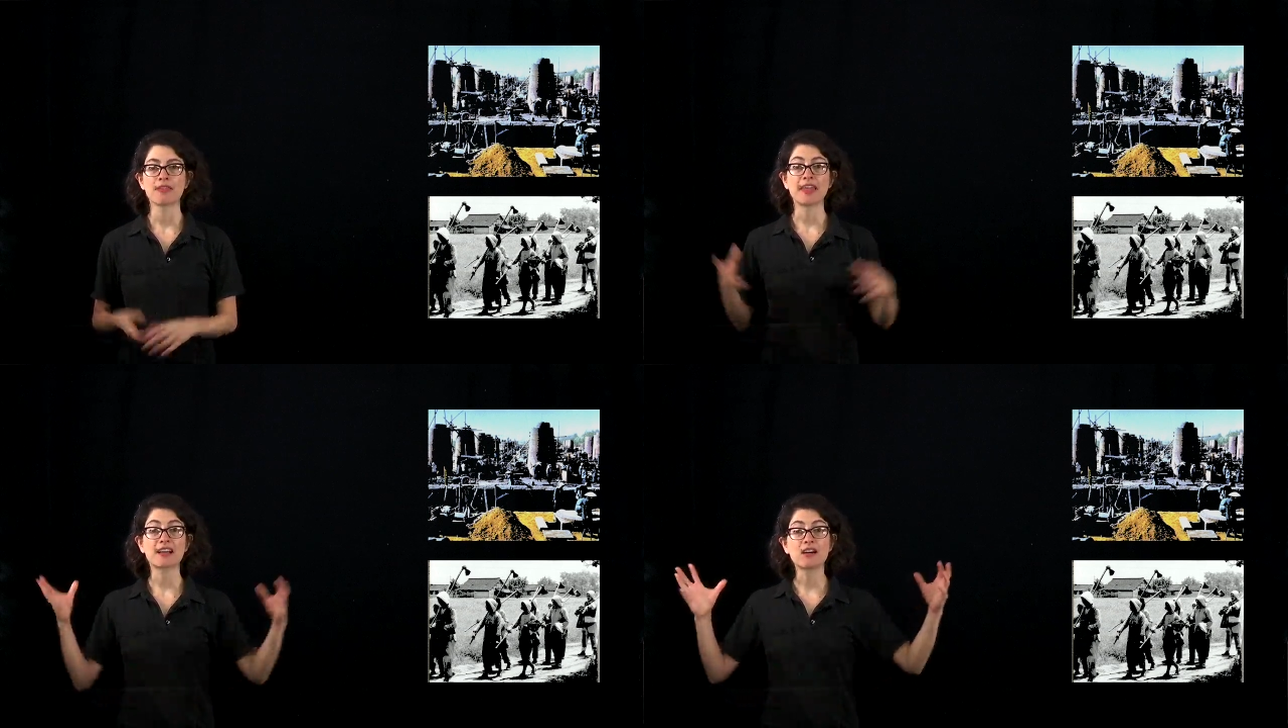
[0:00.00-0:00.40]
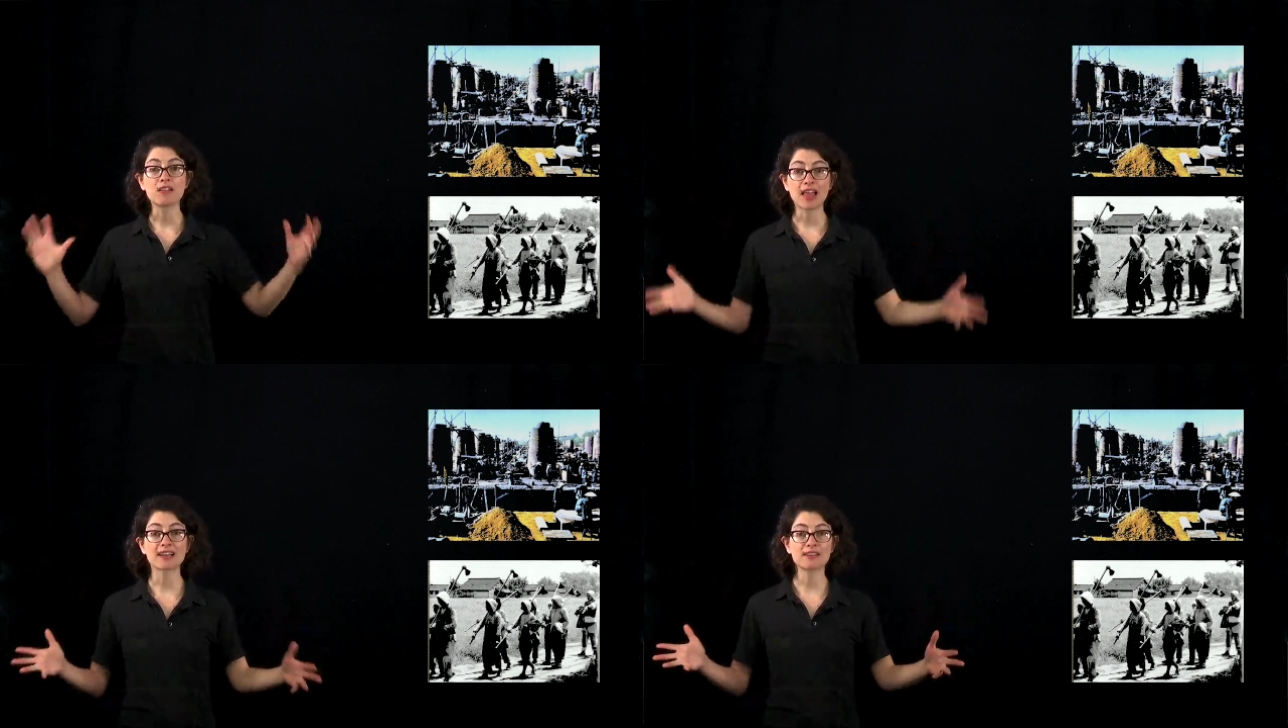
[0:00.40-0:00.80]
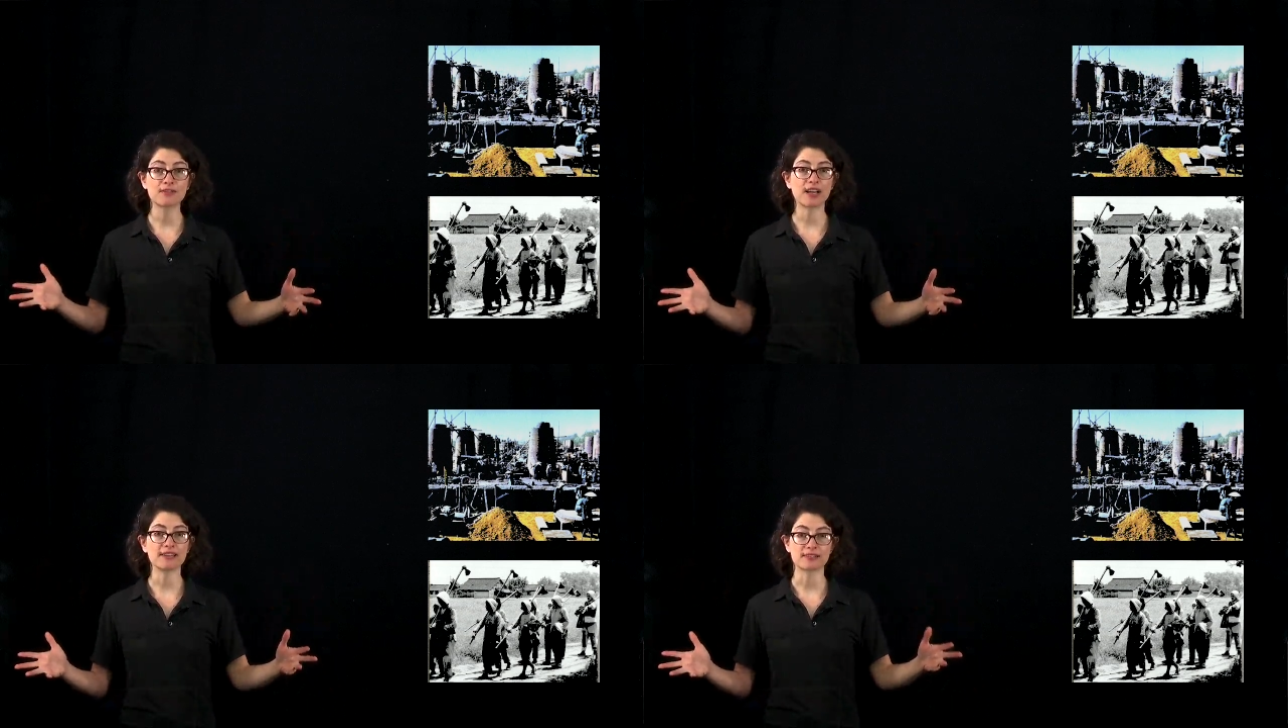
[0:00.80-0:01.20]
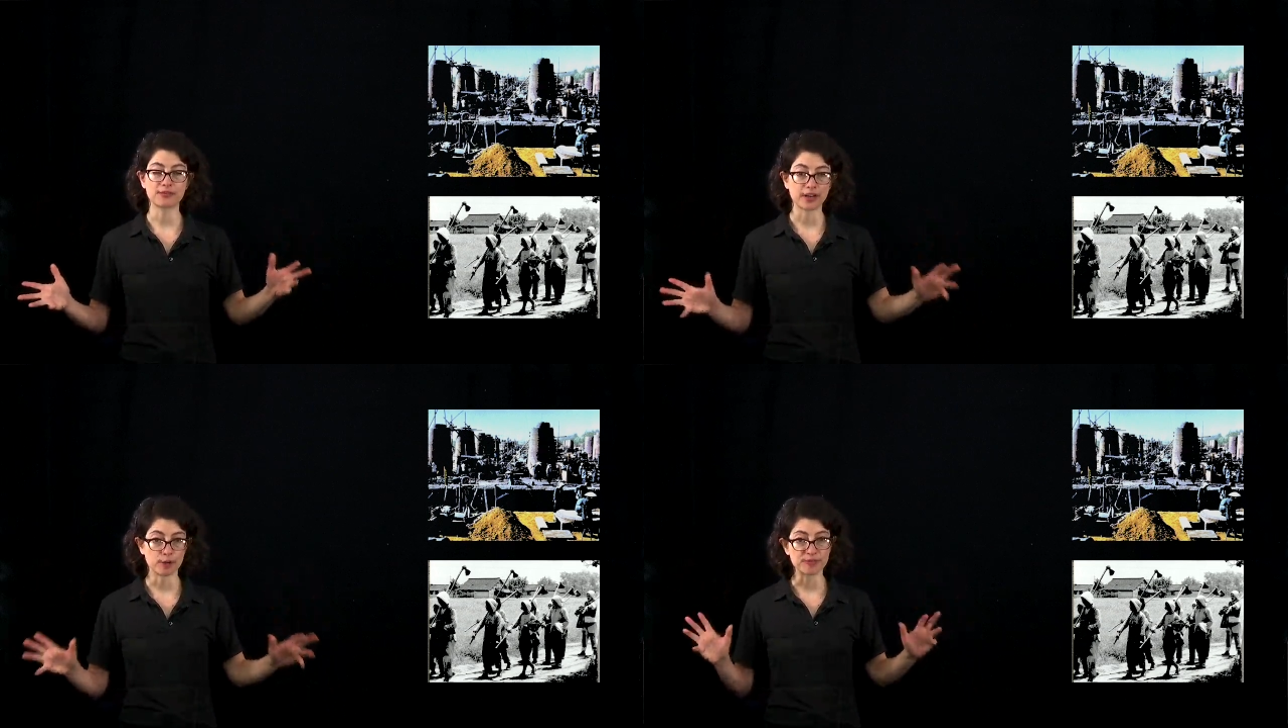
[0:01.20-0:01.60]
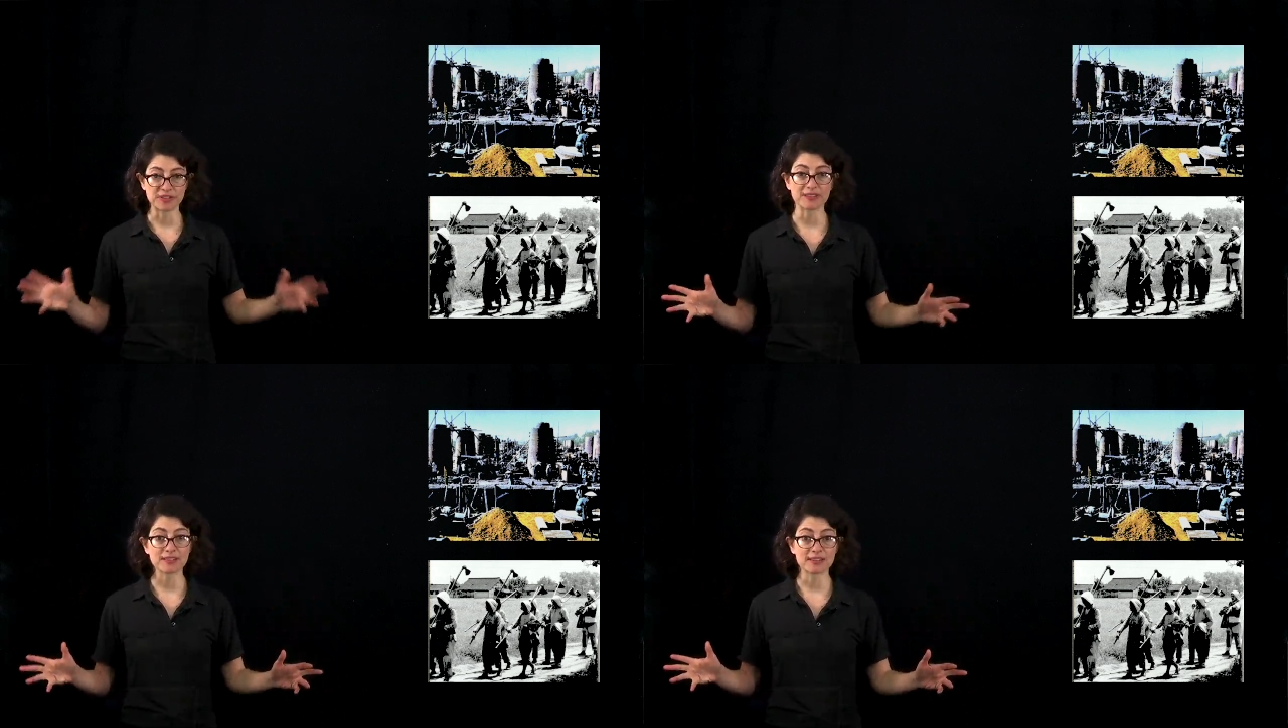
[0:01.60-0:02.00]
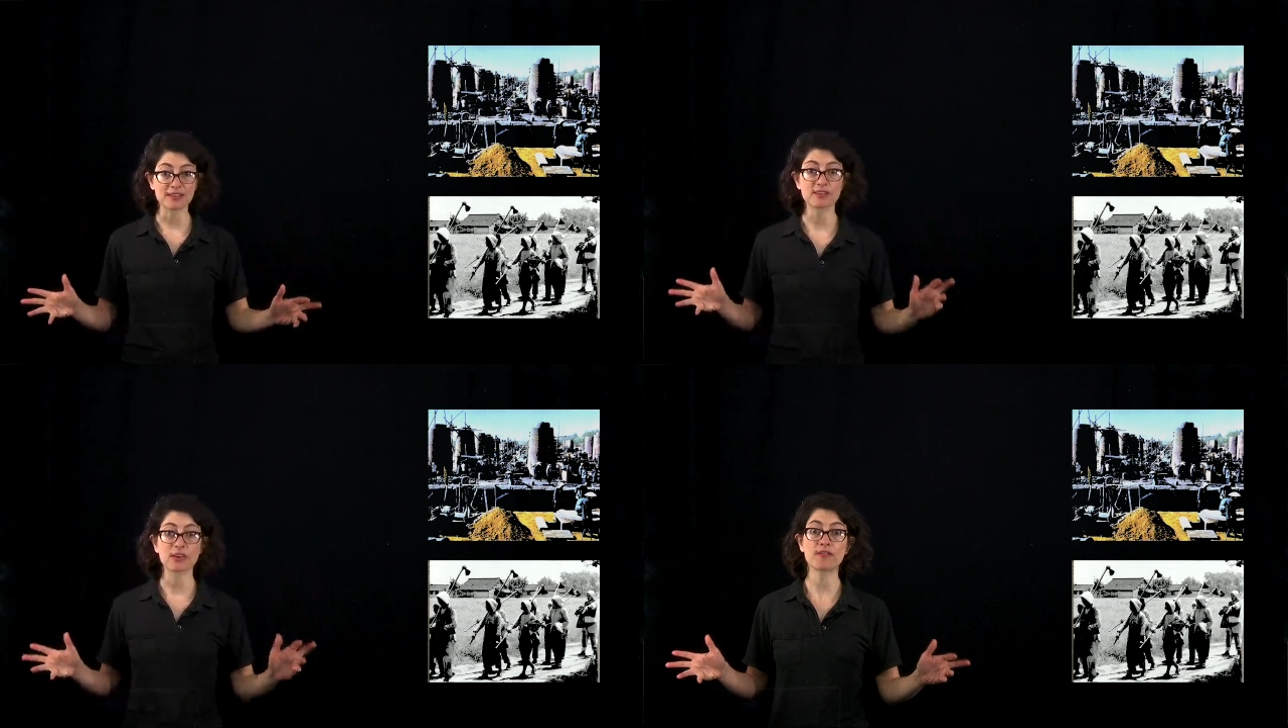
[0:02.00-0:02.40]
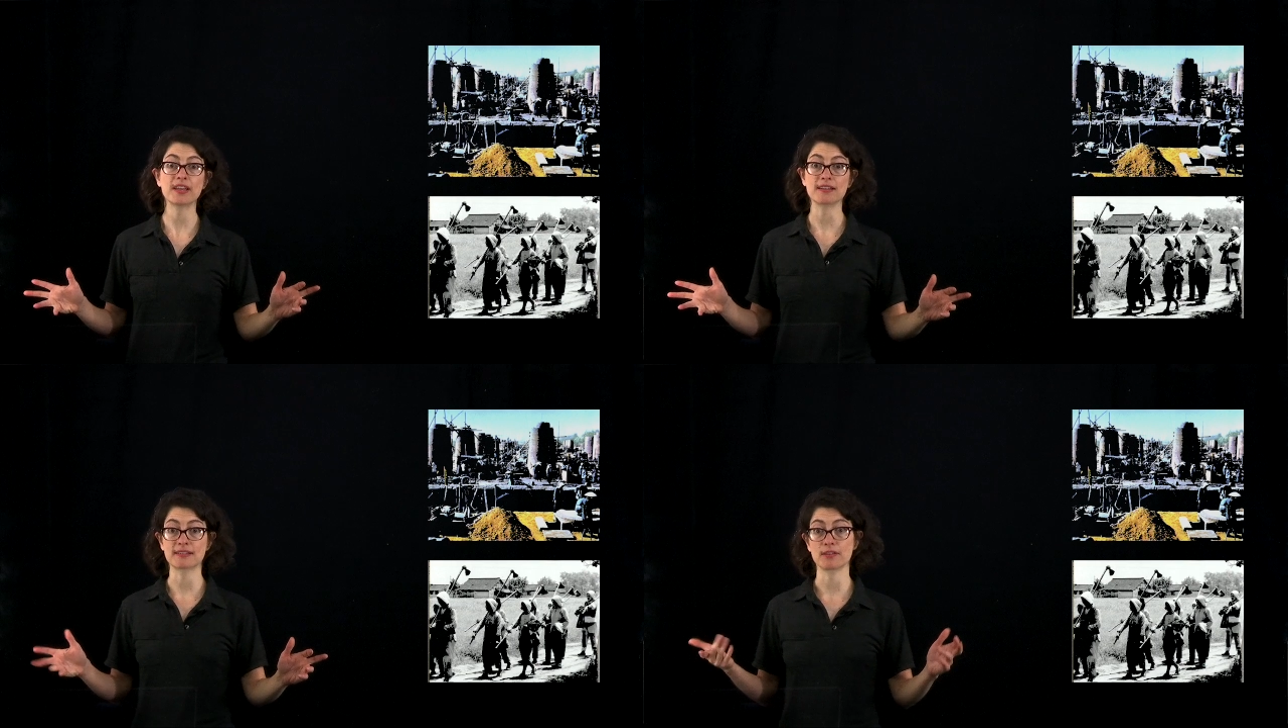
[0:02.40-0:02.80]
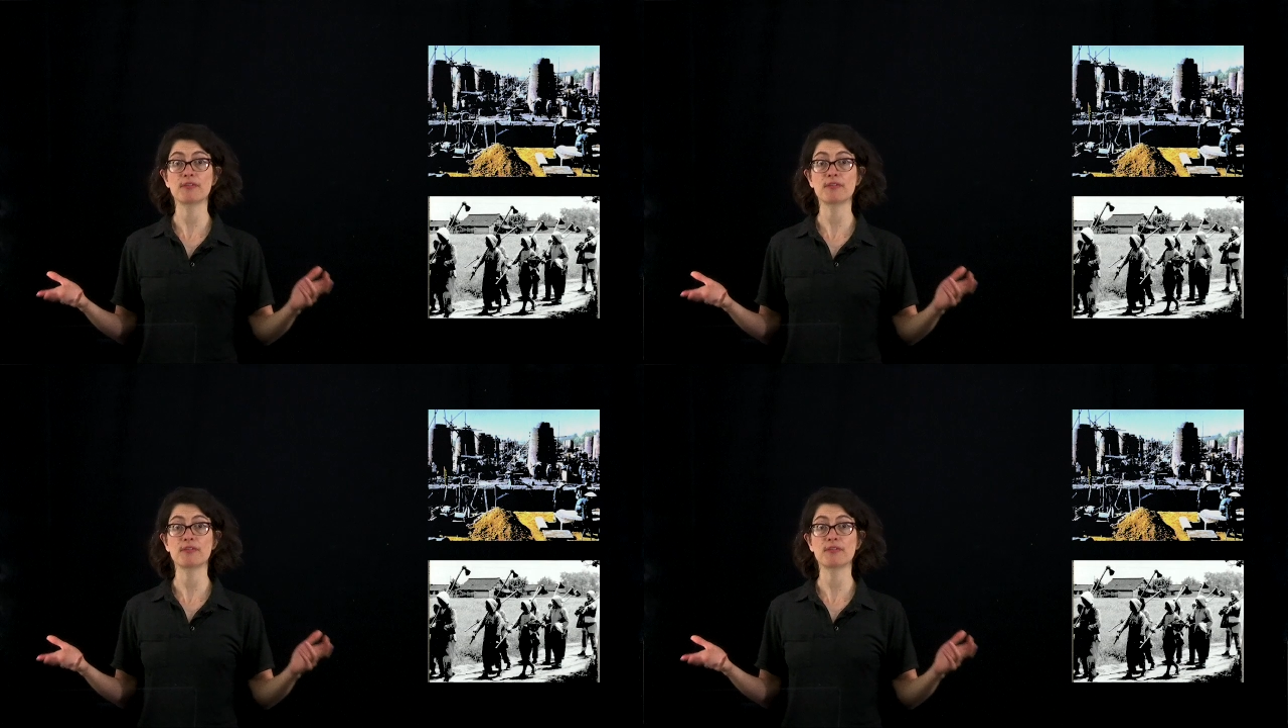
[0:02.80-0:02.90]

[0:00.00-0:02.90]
They collectivized farms, just as the Soviets,